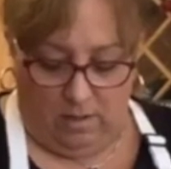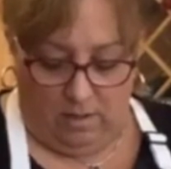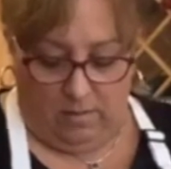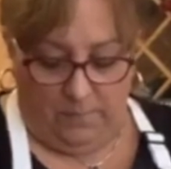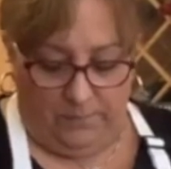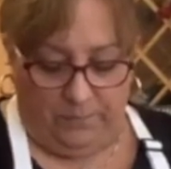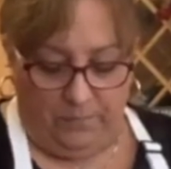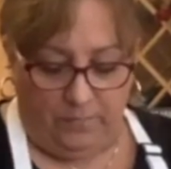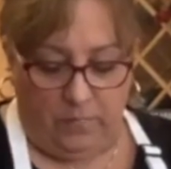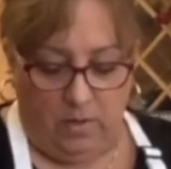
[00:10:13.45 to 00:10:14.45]
Um,
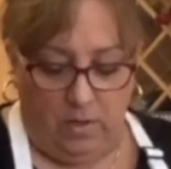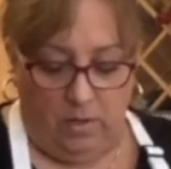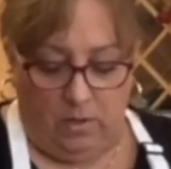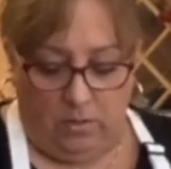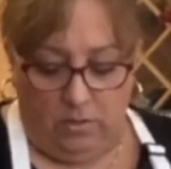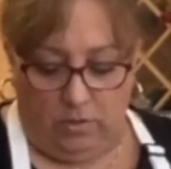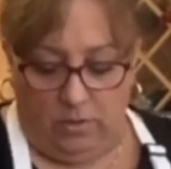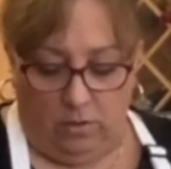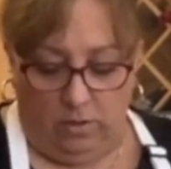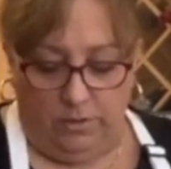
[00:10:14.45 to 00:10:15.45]
you
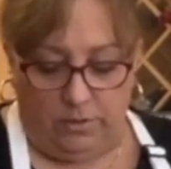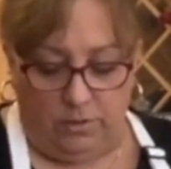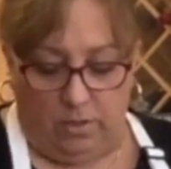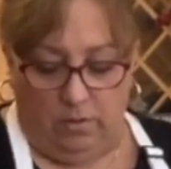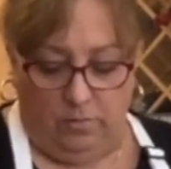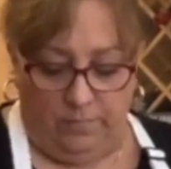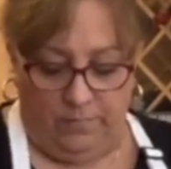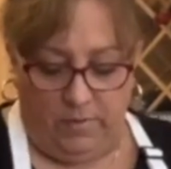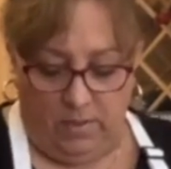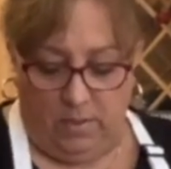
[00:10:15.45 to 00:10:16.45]
can also,
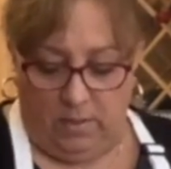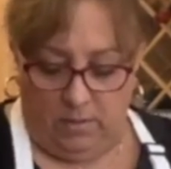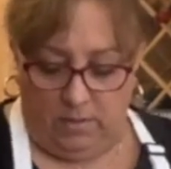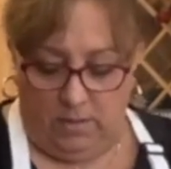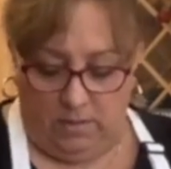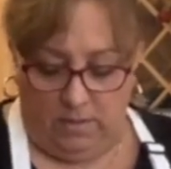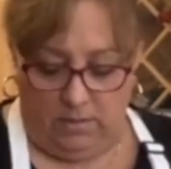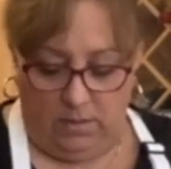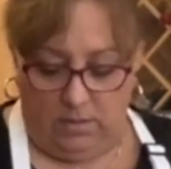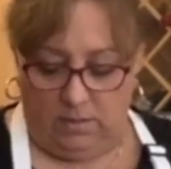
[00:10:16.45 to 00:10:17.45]
see
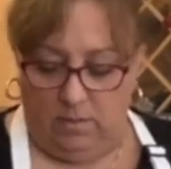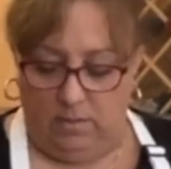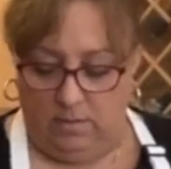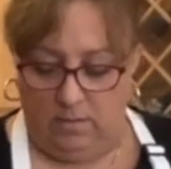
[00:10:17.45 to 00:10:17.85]
this is,